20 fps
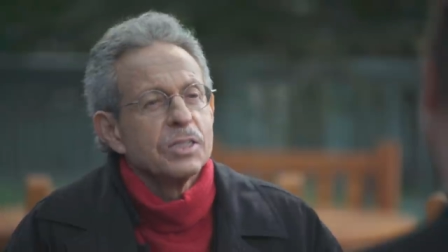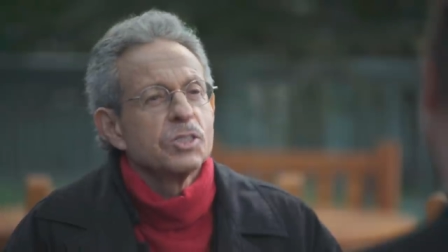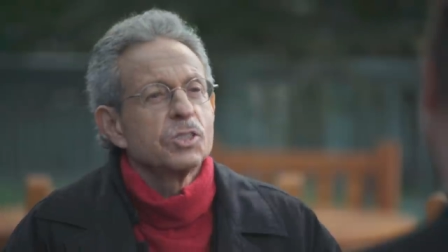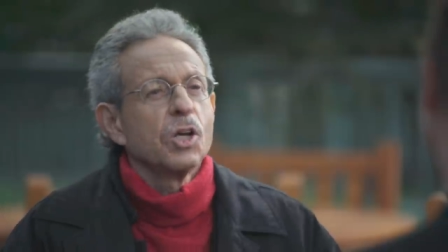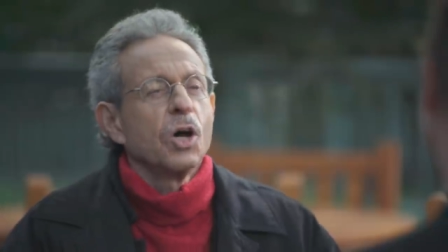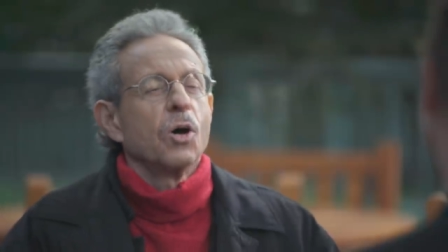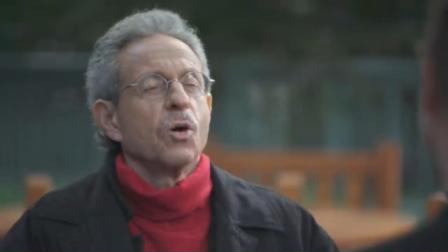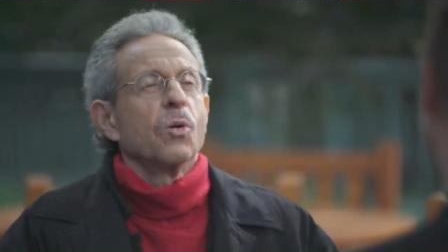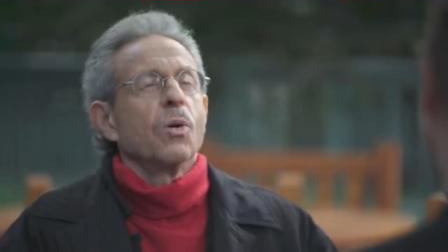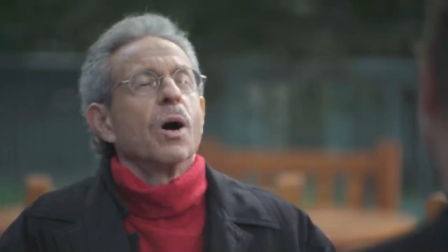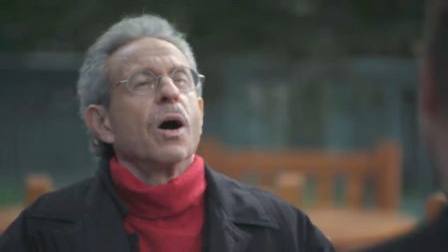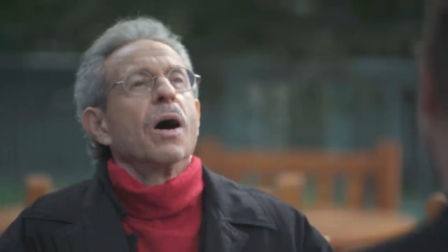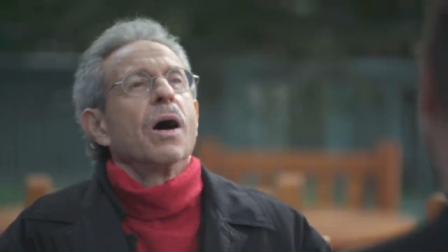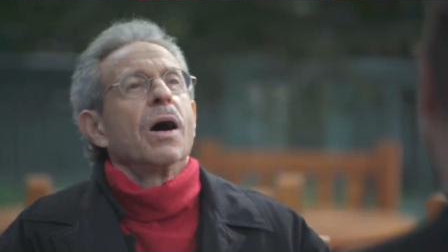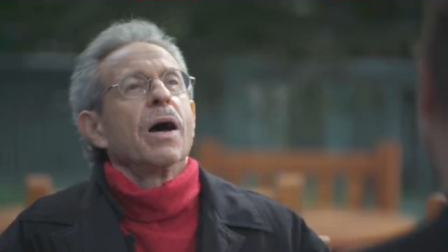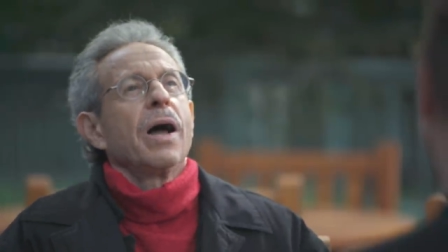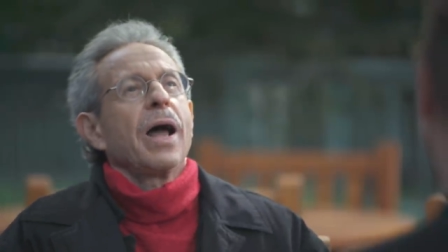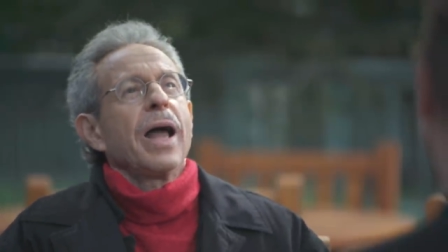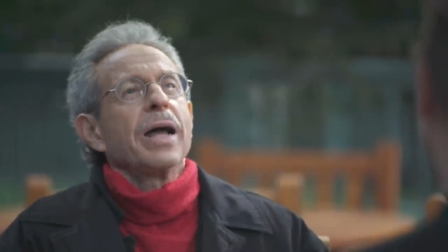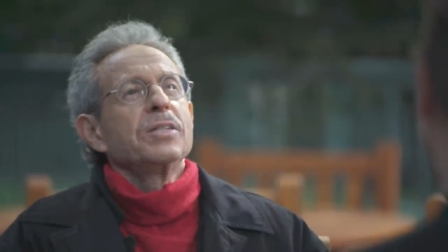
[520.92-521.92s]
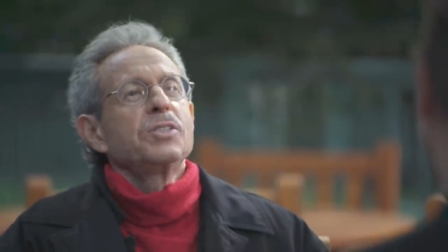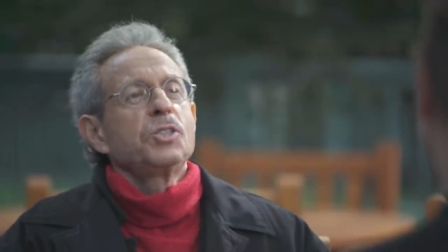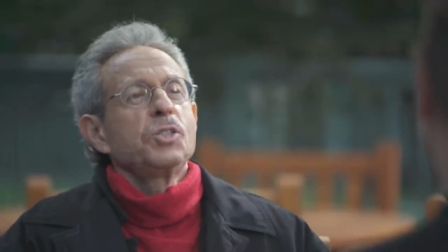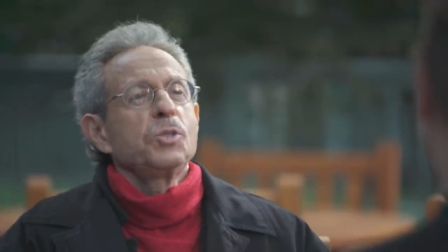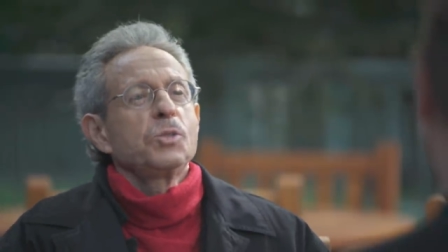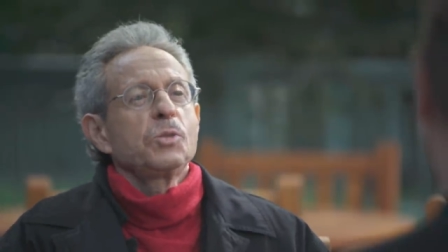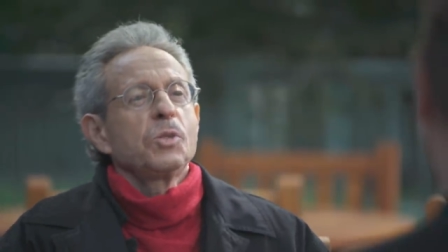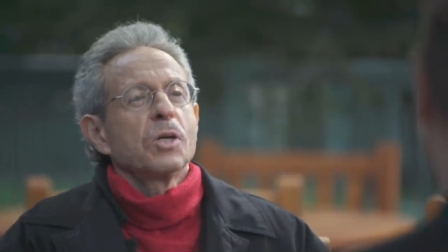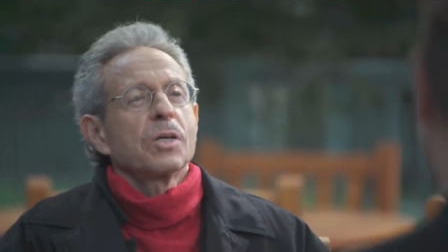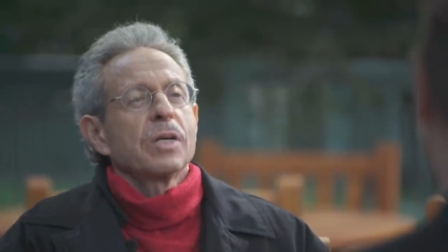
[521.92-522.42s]
So as
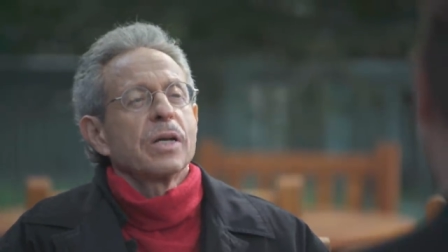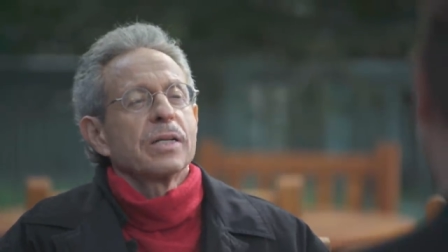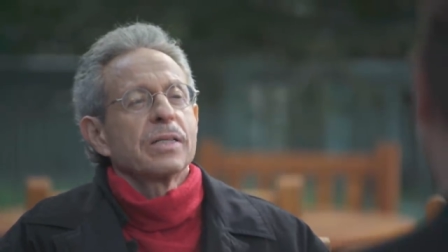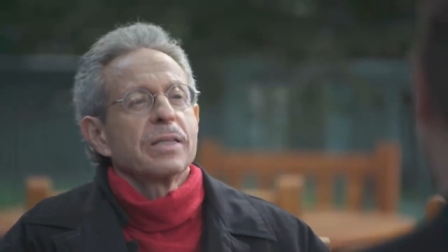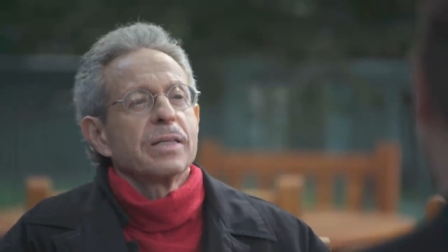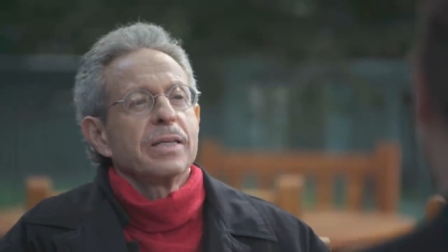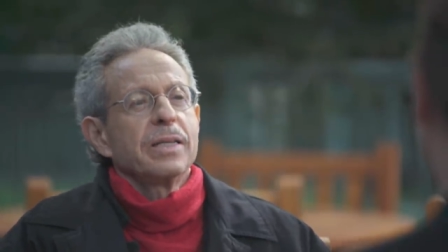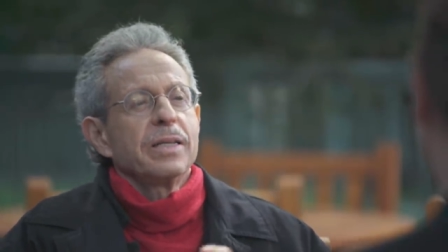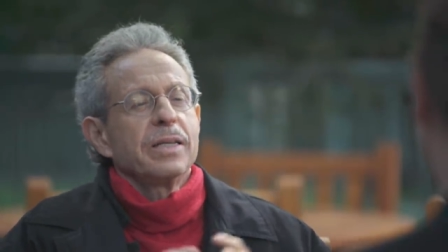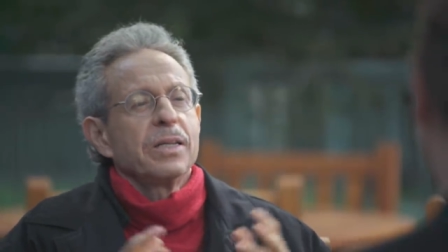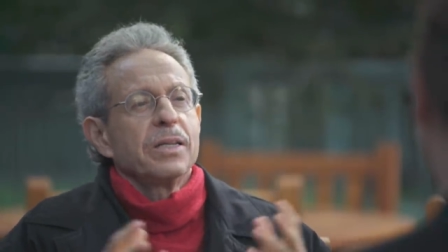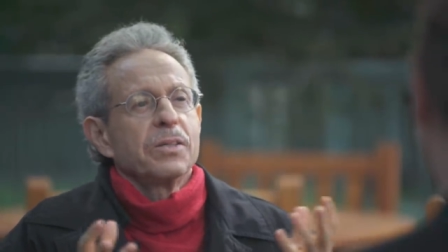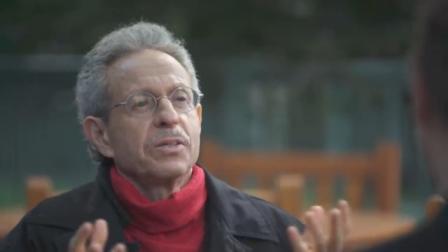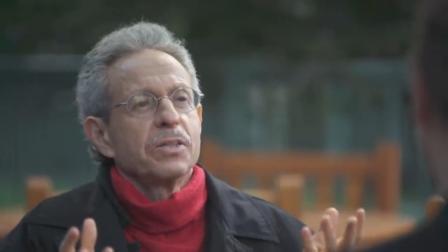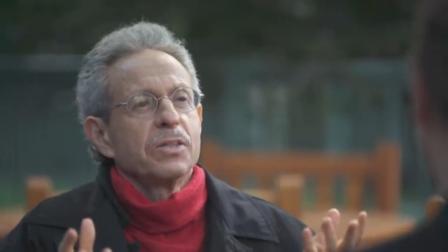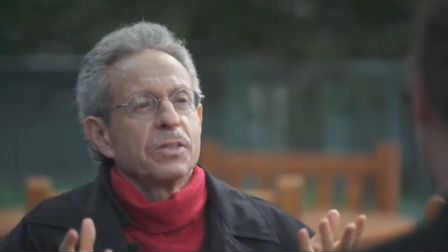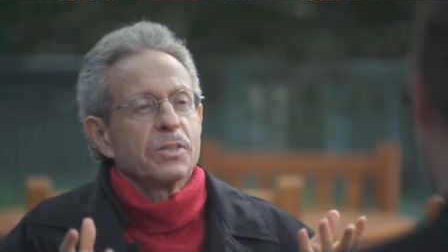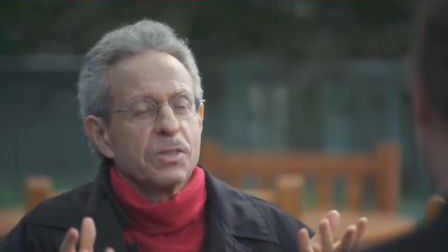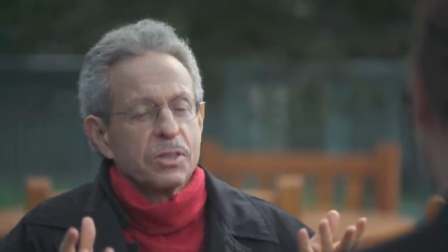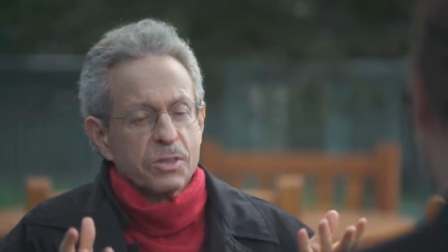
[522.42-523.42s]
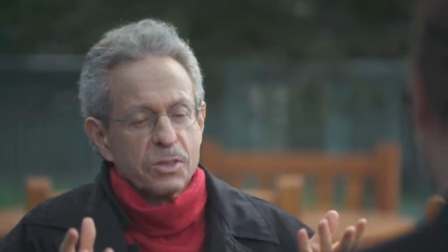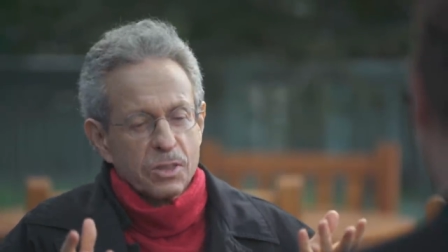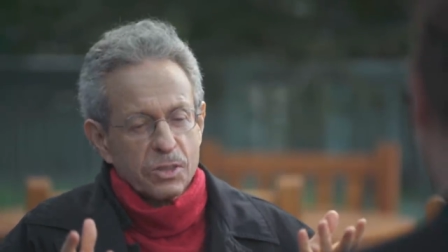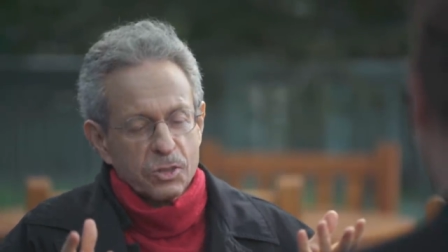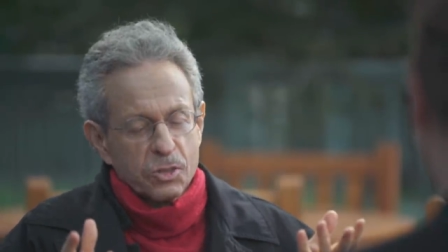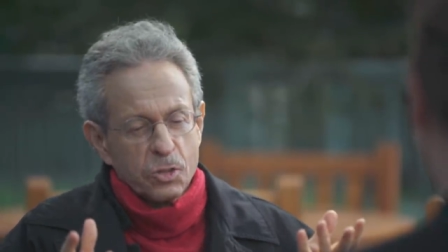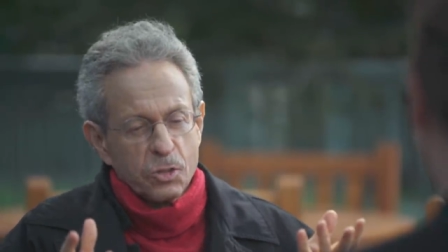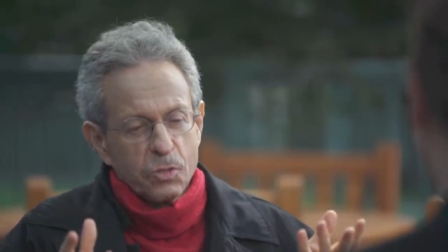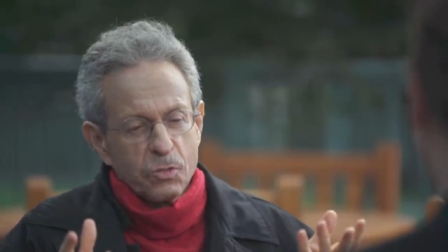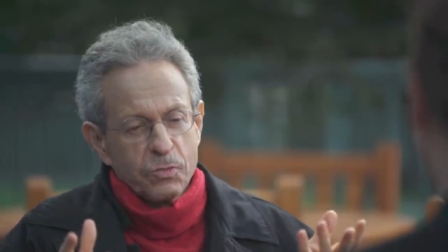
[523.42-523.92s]
you look at the
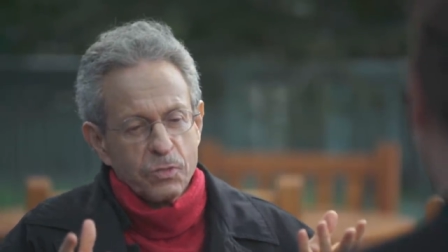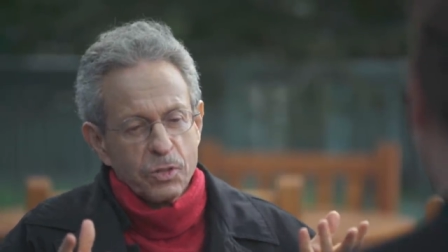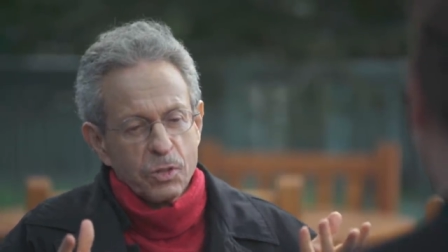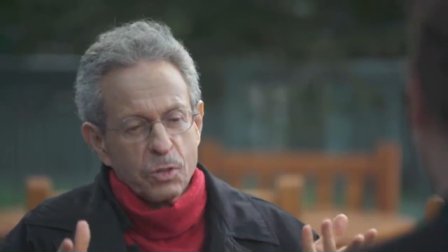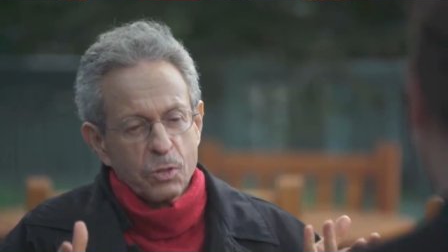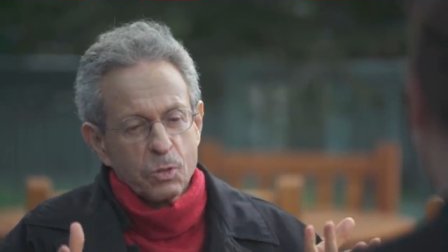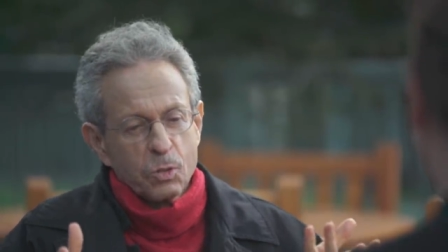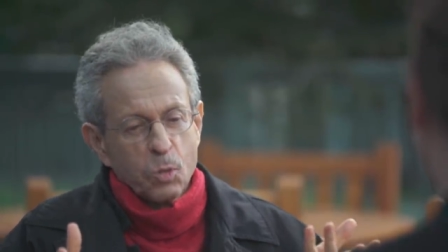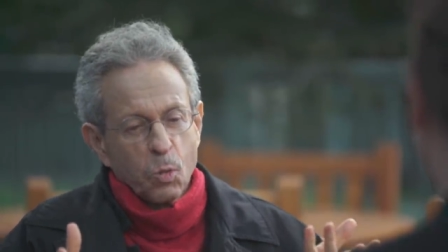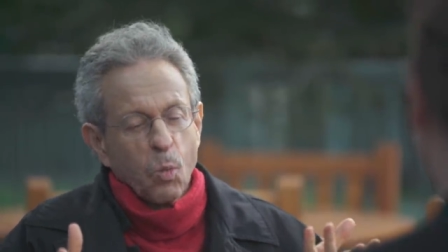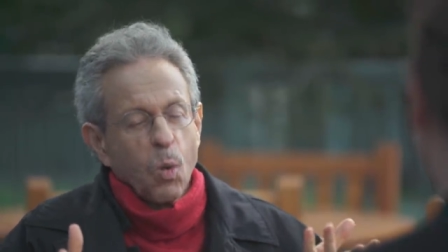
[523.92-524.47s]
two views,